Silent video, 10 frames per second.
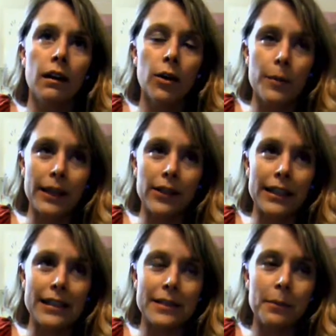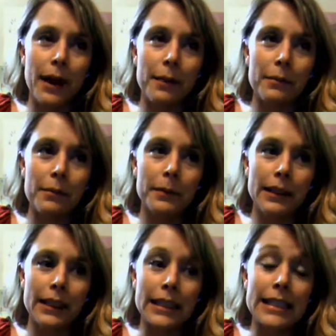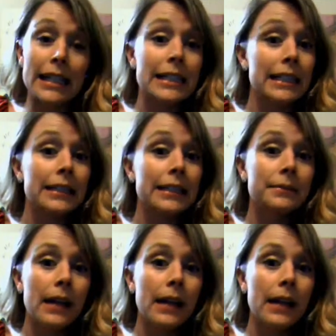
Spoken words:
Oh my goodness, probably a dozen.